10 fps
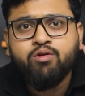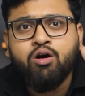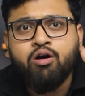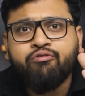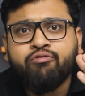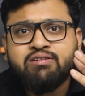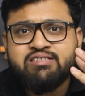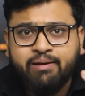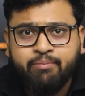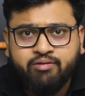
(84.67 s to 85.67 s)
of
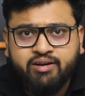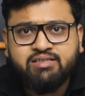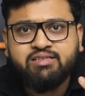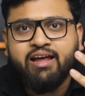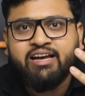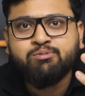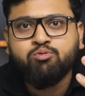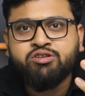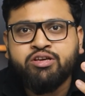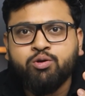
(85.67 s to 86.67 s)
cyber threats
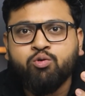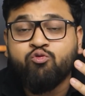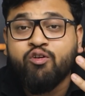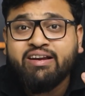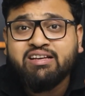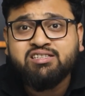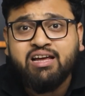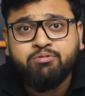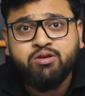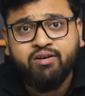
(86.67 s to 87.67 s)
exposing you to various
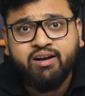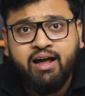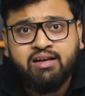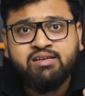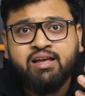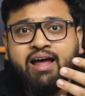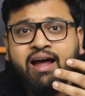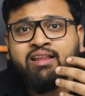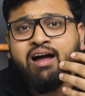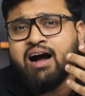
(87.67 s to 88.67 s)
types of attacks
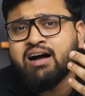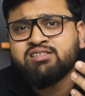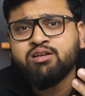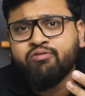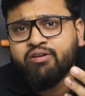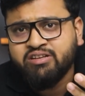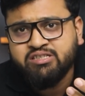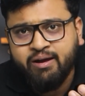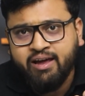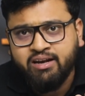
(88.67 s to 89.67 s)
and the arsenal of
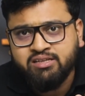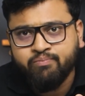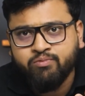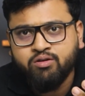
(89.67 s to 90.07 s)
defense mechanisms